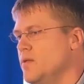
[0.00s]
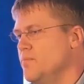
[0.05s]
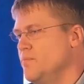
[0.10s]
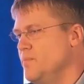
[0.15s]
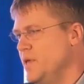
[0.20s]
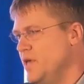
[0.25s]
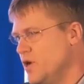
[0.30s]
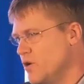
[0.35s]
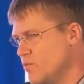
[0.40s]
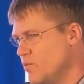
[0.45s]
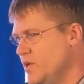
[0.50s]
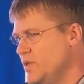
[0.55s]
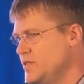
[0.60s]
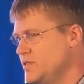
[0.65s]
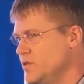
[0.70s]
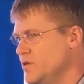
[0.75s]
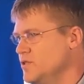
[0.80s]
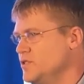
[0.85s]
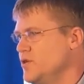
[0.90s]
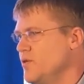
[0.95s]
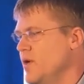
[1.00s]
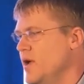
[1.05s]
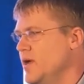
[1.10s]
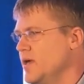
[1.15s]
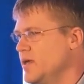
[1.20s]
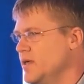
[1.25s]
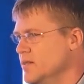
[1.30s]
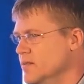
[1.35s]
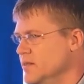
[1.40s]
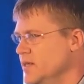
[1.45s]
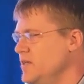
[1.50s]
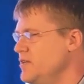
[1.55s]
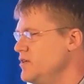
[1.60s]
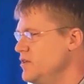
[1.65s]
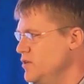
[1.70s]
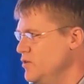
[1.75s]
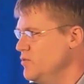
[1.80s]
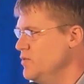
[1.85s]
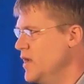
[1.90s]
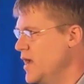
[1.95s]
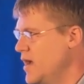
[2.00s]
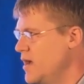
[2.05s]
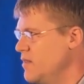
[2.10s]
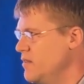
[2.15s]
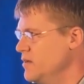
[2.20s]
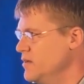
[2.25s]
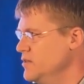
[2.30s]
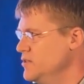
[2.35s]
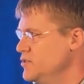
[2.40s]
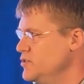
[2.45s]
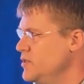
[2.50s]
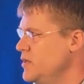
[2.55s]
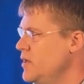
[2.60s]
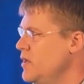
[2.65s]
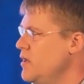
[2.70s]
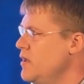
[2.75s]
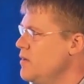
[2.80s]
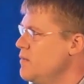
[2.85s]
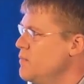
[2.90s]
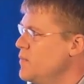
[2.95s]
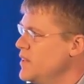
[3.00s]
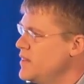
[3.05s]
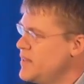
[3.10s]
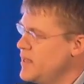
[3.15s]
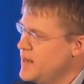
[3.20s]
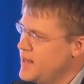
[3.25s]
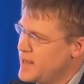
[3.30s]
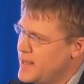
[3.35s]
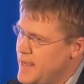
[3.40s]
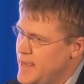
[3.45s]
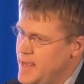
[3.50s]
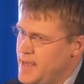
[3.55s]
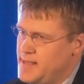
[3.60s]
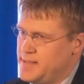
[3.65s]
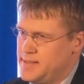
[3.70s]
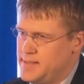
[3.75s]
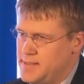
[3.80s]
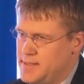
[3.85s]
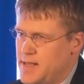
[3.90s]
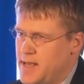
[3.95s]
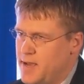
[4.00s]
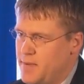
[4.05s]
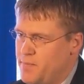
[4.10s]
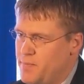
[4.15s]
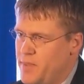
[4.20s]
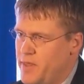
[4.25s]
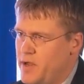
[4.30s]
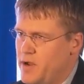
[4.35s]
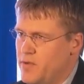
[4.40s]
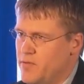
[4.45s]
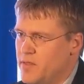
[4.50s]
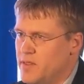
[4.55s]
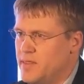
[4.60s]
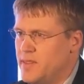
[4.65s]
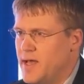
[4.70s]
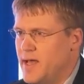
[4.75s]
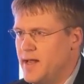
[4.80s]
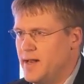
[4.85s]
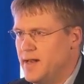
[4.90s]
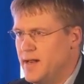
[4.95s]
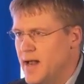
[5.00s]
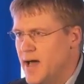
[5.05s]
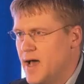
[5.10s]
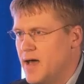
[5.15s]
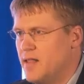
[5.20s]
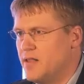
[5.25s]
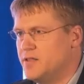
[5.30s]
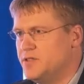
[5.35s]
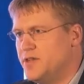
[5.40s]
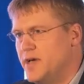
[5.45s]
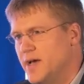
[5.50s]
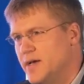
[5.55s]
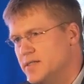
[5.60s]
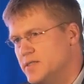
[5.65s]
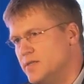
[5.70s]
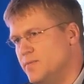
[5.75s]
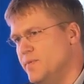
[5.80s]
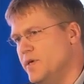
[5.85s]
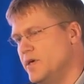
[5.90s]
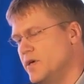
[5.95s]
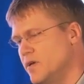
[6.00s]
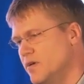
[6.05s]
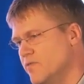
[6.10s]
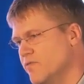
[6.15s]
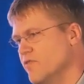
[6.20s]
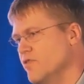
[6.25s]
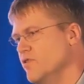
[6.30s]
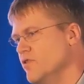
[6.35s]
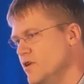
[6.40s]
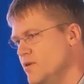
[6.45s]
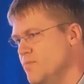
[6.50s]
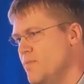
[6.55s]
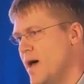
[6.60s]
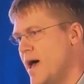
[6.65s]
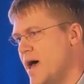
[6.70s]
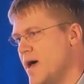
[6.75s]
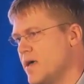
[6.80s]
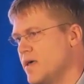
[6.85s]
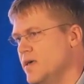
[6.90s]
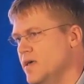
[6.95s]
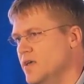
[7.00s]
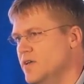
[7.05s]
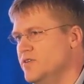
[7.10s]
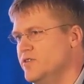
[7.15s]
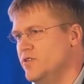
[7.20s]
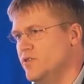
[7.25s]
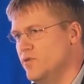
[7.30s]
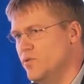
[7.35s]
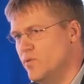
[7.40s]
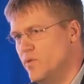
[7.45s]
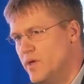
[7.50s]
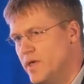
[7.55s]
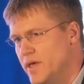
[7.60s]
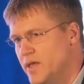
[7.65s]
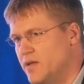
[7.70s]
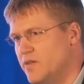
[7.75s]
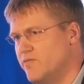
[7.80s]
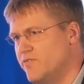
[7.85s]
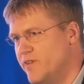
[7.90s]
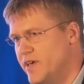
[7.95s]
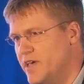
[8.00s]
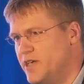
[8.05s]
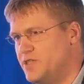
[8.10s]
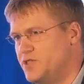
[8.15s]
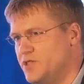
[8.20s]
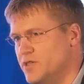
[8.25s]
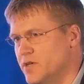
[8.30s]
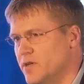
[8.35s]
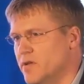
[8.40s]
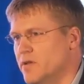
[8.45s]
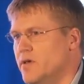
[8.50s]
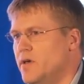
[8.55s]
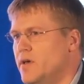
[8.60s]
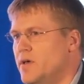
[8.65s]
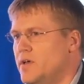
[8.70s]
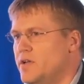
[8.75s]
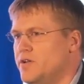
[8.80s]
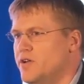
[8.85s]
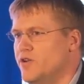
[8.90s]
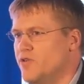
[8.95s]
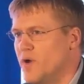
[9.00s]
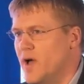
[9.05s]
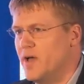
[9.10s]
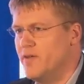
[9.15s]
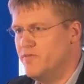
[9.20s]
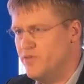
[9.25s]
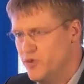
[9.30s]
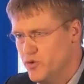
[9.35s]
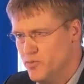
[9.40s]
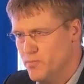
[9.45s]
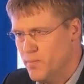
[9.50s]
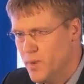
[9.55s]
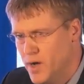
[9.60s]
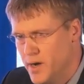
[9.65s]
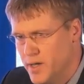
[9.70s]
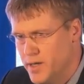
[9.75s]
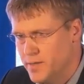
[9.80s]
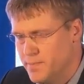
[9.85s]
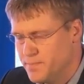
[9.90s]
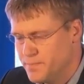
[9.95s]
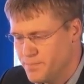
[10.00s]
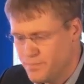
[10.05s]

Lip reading: be a research grant, can lead to new knowledge, but then it can't stop there, that knowledge has to be converted back into innovation to drive new money.